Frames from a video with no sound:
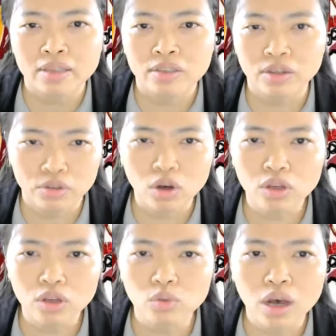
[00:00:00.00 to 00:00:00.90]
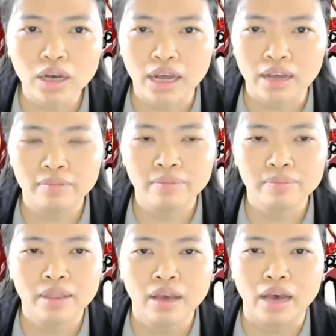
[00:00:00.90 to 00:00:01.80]
So those workers
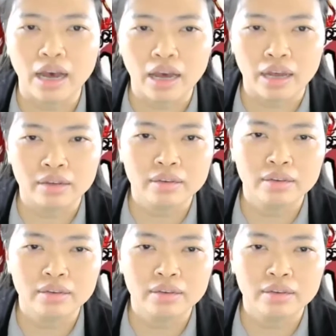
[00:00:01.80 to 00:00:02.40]
are